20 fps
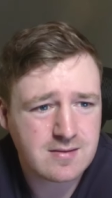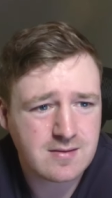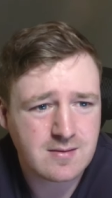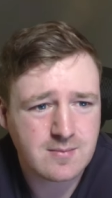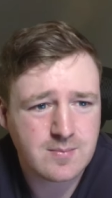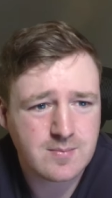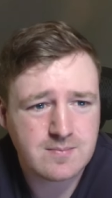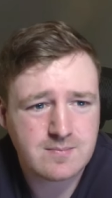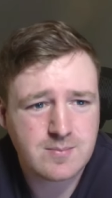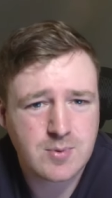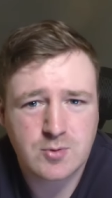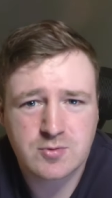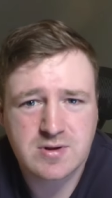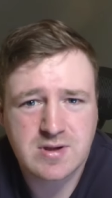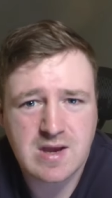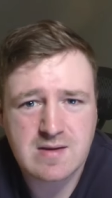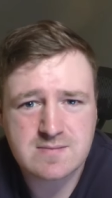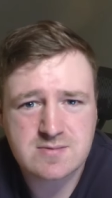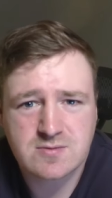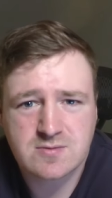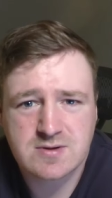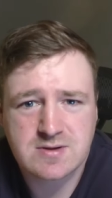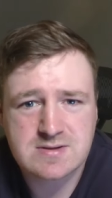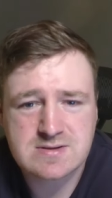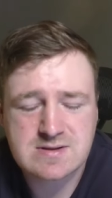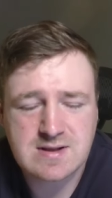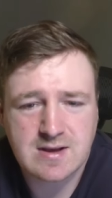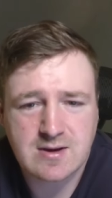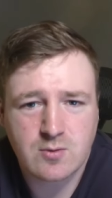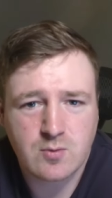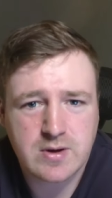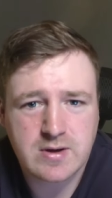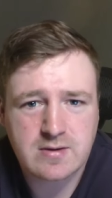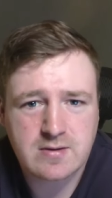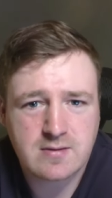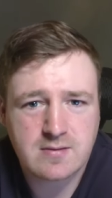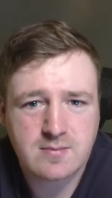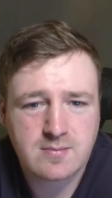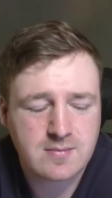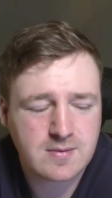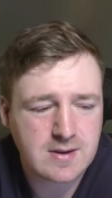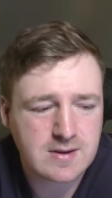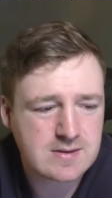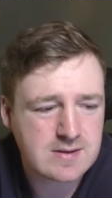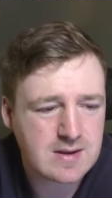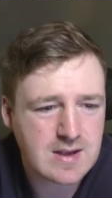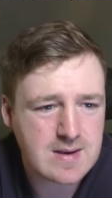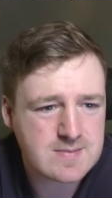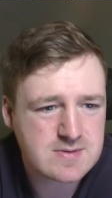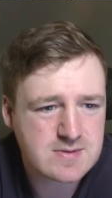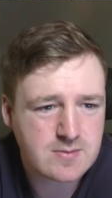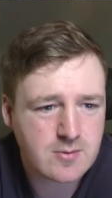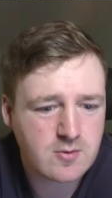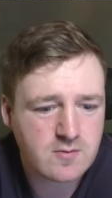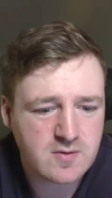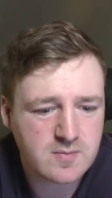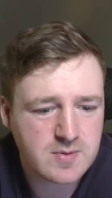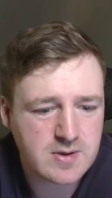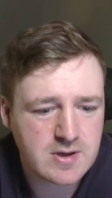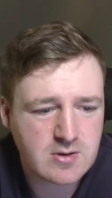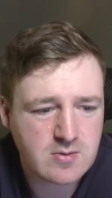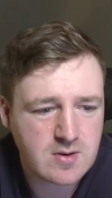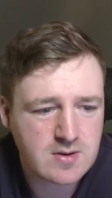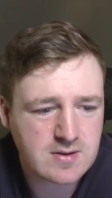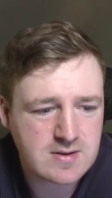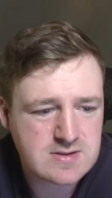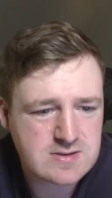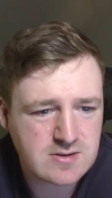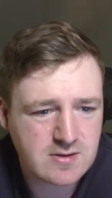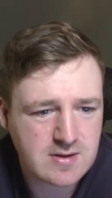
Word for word: they're both games were just like weird. Like the games are over pretty quickly, so